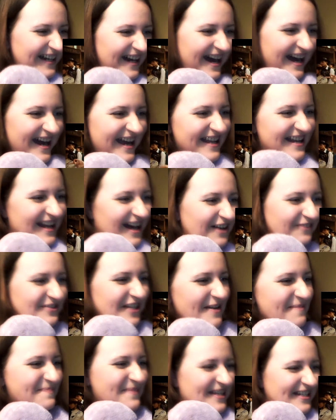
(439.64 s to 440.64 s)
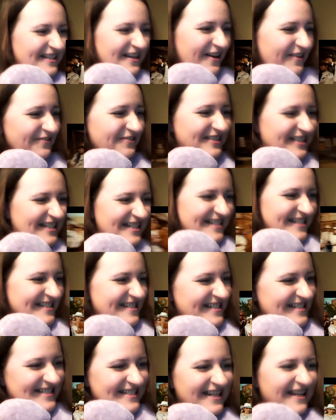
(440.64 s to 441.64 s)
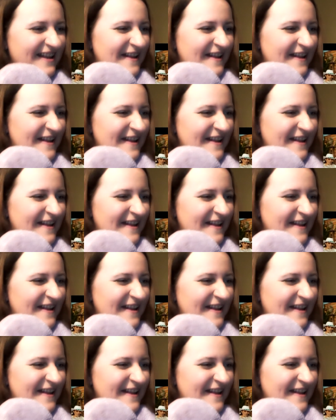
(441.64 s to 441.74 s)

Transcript: I love the beat of this.